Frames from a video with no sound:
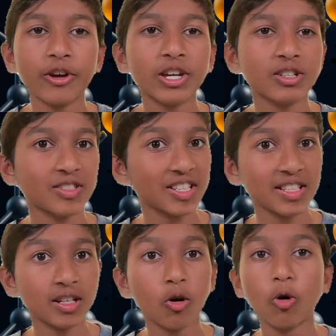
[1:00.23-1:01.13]

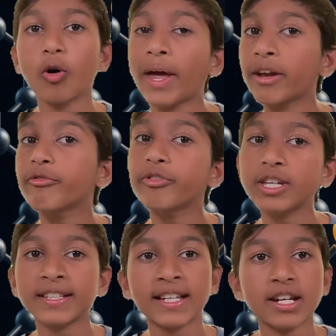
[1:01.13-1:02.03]
vacancy or
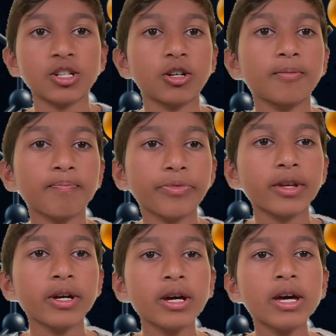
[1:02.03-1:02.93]
NV center.
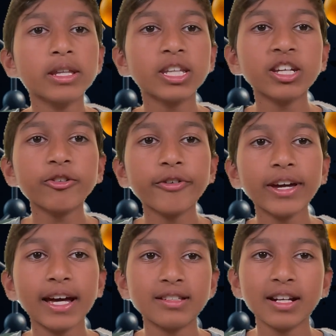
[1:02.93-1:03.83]
Think of
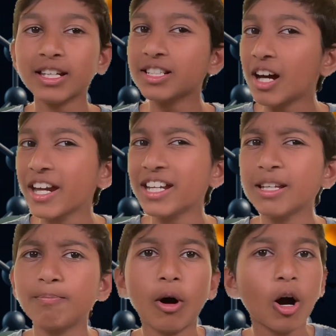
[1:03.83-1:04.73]
it as like a
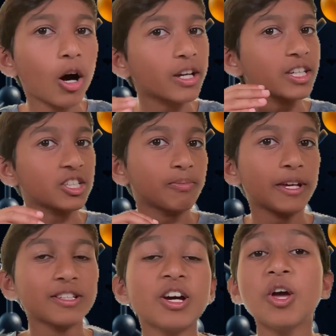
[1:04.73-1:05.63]
tiny parking
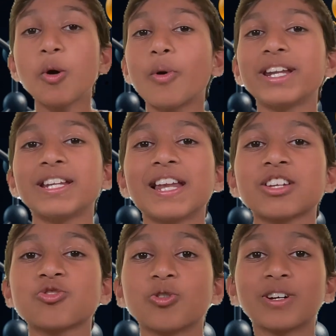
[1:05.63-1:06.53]
space where an
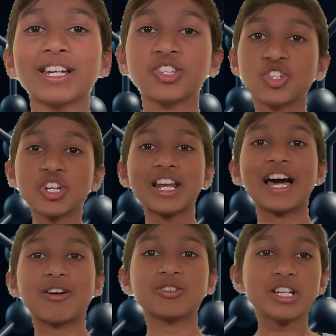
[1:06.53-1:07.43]
electron can chill
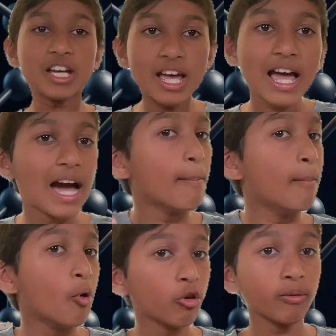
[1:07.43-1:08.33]
out and
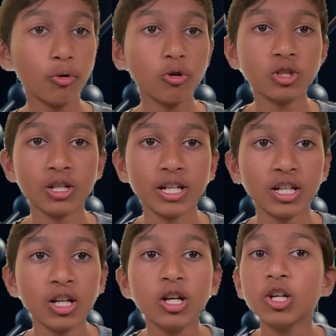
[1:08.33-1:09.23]
more
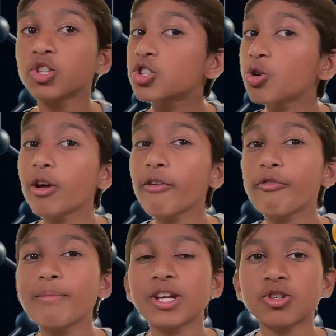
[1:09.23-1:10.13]
importantly, store
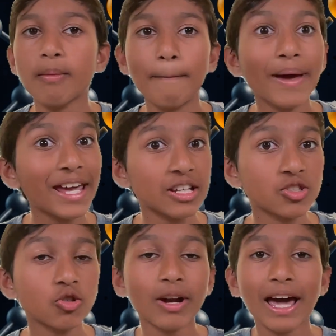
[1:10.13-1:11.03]
information
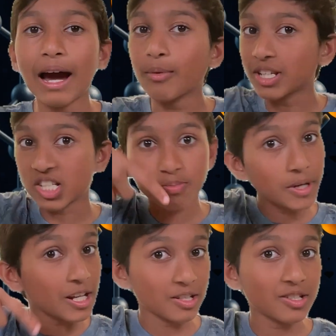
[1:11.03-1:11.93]
based on how it
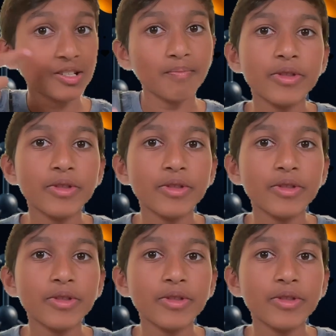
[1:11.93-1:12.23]
spins.